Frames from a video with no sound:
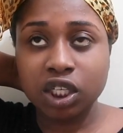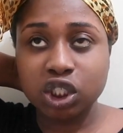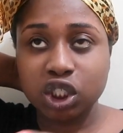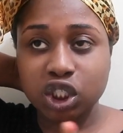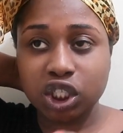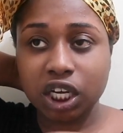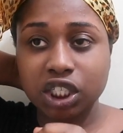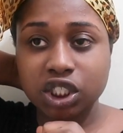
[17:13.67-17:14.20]

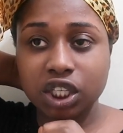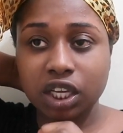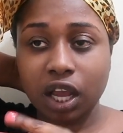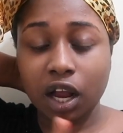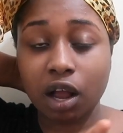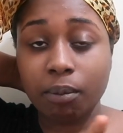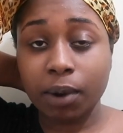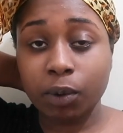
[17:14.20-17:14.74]
She checked it.
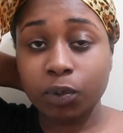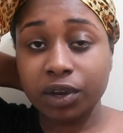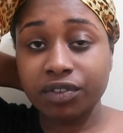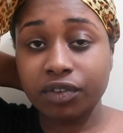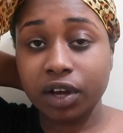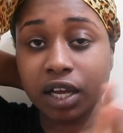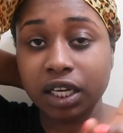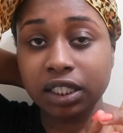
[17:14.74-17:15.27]
I got my
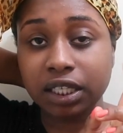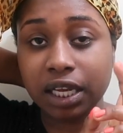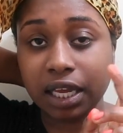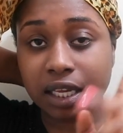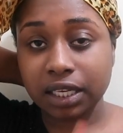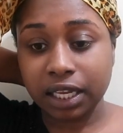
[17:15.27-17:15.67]
refund.